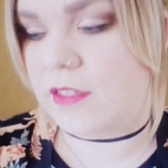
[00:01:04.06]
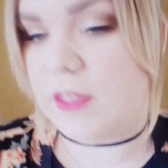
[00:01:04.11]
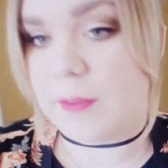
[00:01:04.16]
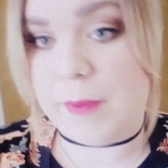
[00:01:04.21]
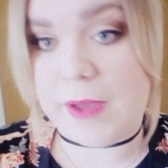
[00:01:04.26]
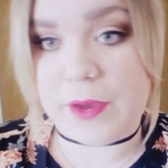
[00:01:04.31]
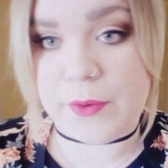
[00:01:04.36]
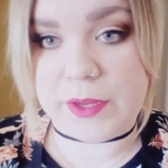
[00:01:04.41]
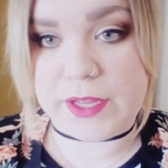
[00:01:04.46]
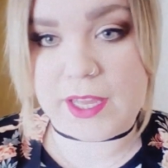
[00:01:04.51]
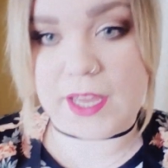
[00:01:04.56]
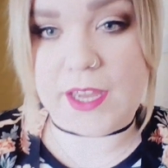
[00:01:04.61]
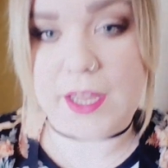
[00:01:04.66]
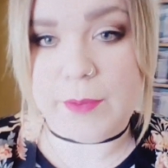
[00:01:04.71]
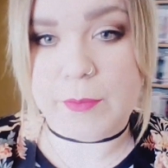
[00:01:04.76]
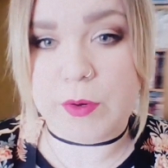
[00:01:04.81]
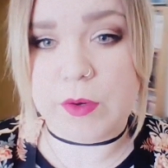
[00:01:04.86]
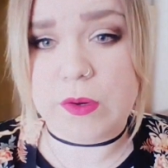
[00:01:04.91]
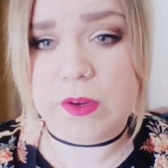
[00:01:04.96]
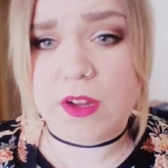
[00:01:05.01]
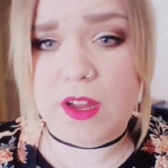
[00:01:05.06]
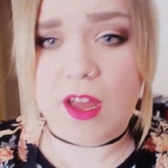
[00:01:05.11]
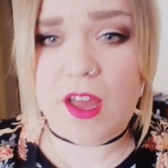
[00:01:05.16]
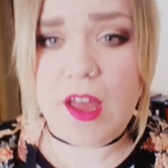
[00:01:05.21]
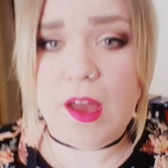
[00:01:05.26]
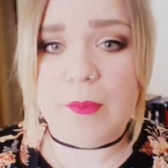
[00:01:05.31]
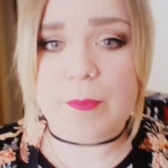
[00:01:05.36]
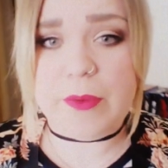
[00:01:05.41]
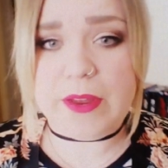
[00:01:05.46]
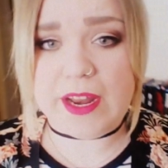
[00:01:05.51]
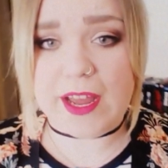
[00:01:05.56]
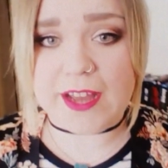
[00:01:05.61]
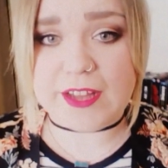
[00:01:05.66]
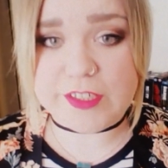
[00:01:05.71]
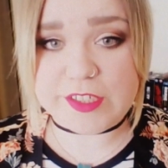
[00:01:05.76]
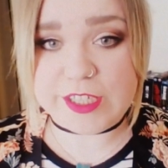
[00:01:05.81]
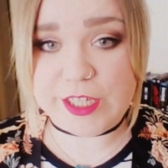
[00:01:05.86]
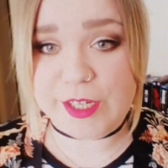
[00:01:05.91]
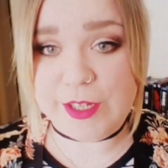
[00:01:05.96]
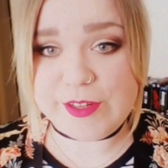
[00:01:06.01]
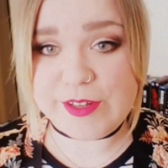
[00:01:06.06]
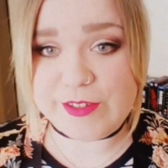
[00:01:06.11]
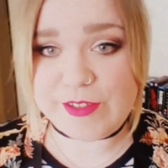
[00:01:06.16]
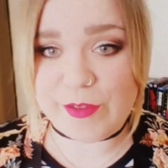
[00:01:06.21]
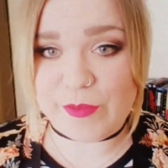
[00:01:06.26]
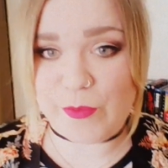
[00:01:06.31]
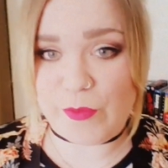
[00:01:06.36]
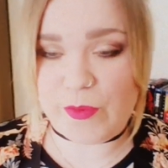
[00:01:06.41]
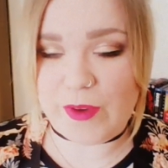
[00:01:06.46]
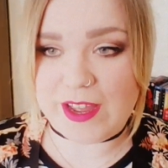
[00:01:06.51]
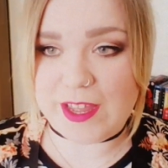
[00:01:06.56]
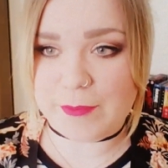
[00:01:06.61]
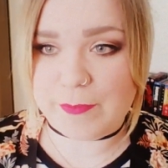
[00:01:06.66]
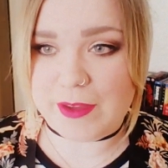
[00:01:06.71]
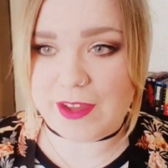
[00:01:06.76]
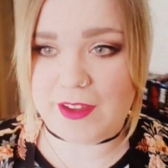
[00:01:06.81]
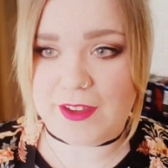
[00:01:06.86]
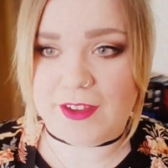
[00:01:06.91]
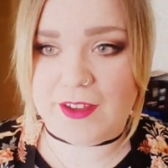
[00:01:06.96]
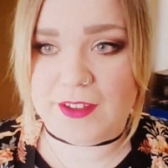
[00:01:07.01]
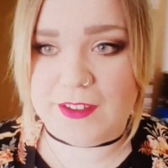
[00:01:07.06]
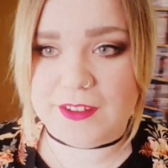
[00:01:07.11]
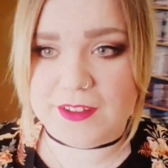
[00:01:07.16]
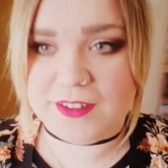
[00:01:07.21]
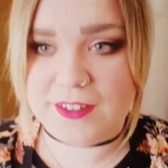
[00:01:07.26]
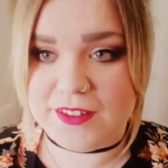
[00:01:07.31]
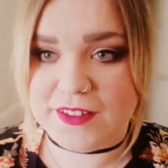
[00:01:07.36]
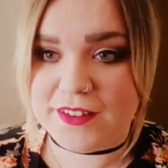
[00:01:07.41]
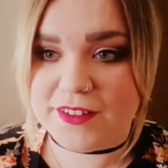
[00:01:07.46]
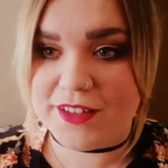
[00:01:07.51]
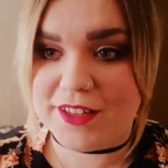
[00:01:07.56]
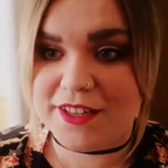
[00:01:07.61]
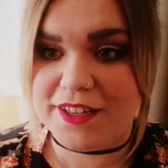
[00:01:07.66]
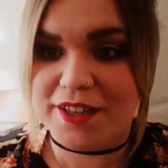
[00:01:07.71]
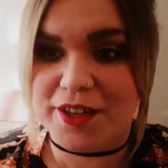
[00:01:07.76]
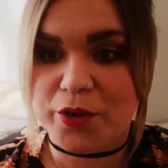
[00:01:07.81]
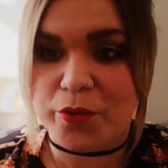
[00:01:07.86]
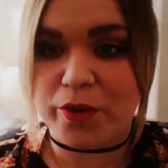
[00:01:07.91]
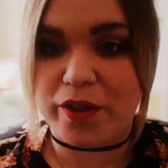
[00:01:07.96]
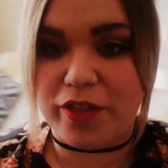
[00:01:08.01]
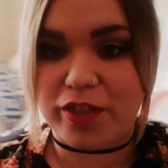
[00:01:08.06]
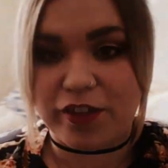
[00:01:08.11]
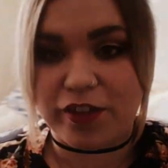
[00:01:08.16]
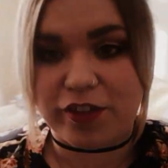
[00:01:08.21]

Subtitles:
the power cable, but it actually looks way better with the